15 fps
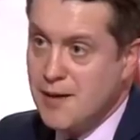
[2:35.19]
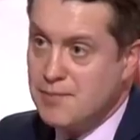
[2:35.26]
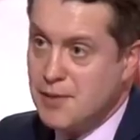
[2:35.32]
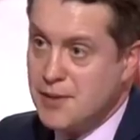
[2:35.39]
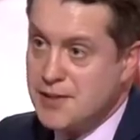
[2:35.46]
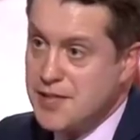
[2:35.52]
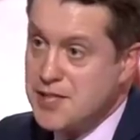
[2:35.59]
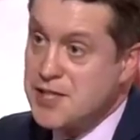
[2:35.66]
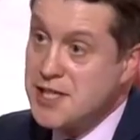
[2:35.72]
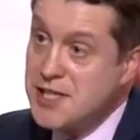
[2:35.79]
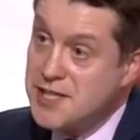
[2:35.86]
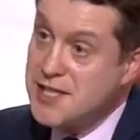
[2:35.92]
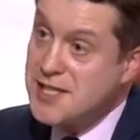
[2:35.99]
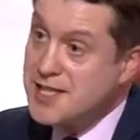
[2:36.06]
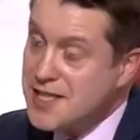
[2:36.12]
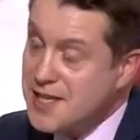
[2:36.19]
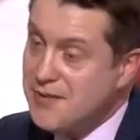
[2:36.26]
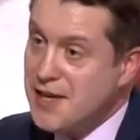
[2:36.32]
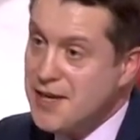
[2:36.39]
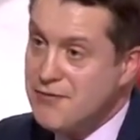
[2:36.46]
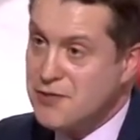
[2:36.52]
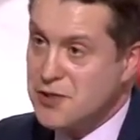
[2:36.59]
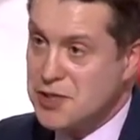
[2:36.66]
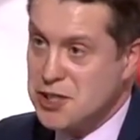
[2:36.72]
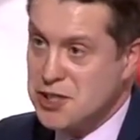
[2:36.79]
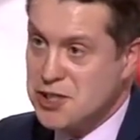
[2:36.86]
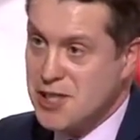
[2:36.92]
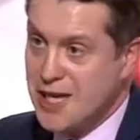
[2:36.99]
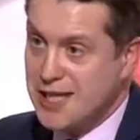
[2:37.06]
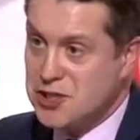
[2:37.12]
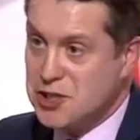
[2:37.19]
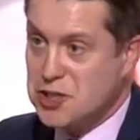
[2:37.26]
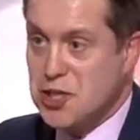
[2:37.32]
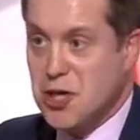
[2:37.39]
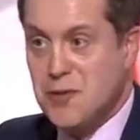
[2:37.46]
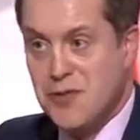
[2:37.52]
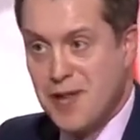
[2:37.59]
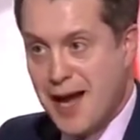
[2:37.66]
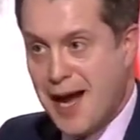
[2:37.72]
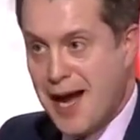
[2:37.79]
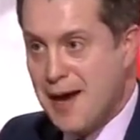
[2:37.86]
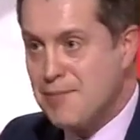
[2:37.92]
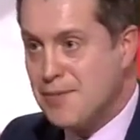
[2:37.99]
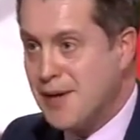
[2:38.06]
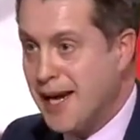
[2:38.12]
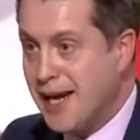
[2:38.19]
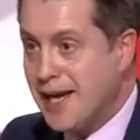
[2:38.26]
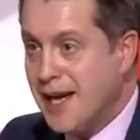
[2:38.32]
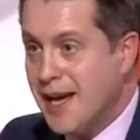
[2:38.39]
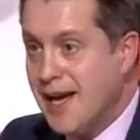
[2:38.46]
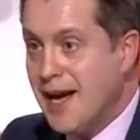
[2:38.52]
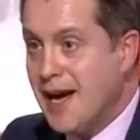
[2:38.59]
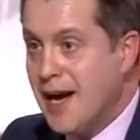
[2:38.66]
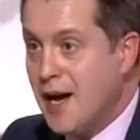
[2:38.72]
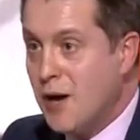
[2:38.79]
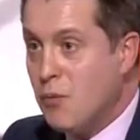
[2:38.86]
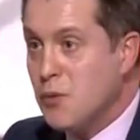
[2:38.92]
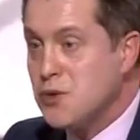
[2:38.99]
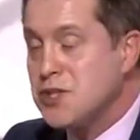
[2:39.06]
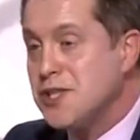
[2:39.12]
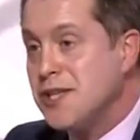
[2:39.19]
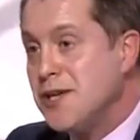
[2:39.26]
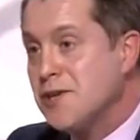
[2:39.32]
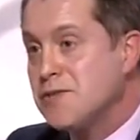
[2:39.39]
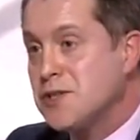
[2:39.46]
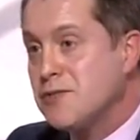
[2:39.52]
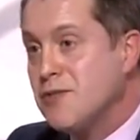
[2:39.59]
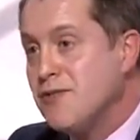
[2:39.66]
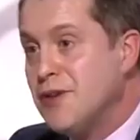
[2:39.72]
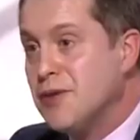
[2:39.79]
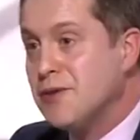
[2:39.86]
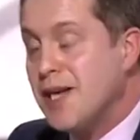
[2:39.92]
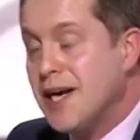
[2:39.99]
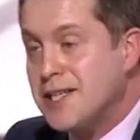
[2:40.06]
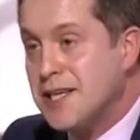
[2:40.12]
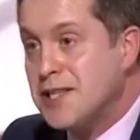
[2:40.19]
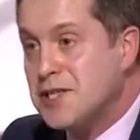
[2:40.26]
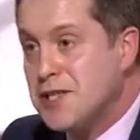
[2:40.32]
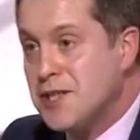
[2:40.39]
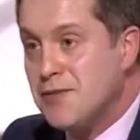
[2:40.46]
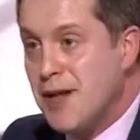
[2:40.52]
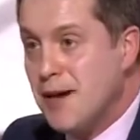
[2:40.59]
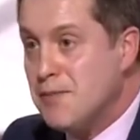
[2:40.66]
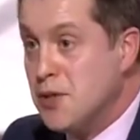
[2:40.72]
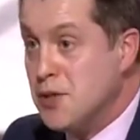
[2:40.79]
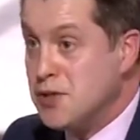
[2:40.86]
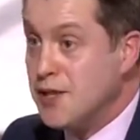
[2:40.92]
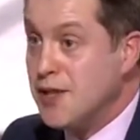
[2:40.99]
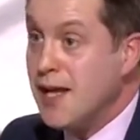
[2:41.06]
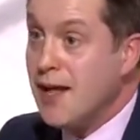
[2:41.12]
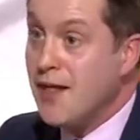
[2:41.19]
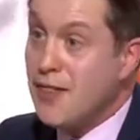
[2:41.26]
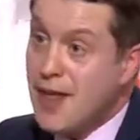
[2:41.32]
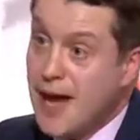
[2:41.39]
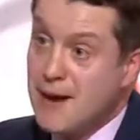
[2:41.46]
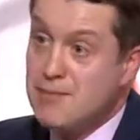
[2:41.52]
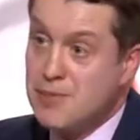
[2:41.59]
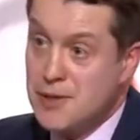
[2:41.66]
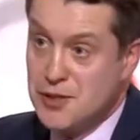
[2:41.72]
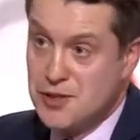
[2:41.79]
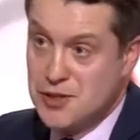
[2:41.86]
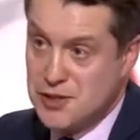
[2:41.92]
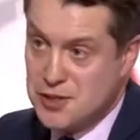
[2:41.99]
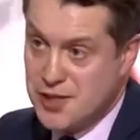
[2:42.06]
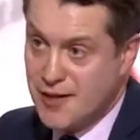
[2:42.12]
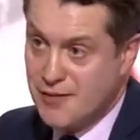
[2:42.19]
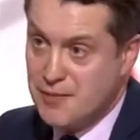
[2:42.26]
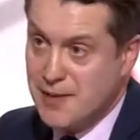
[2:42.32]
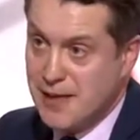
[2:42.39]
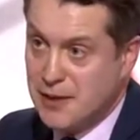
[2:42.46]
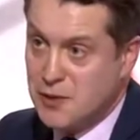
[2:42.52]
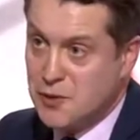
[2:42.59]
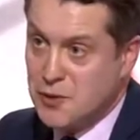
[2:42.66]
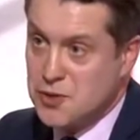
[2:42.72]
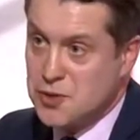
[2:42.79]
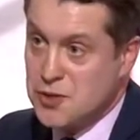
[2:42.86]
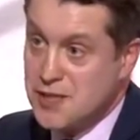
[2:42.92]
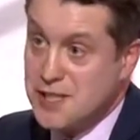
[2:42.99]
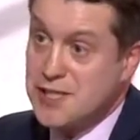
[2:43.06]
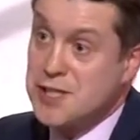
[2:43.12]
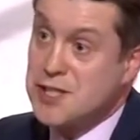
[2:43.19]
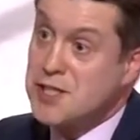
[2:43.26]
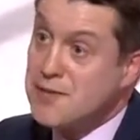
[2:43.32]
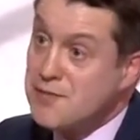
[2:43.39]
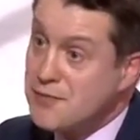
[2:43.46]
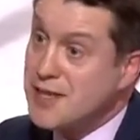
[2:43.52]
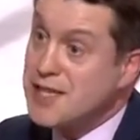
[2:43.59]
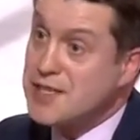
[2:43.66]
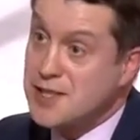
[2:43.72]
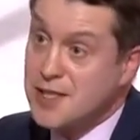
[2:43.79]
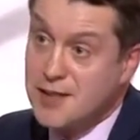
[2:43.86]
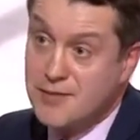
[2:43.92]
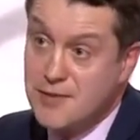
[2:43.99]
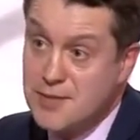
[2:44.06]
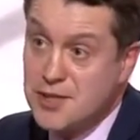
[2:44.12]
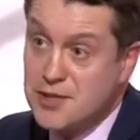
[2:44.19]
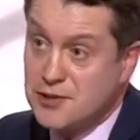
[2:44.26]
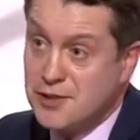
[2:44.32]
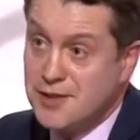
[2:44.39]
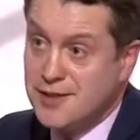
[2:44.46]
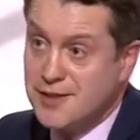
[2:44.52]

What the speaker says: But the CCTV footage that showed that happening wasn't enough to reveal the identity of that person. That person's never been caught. So this is something still of a mystery.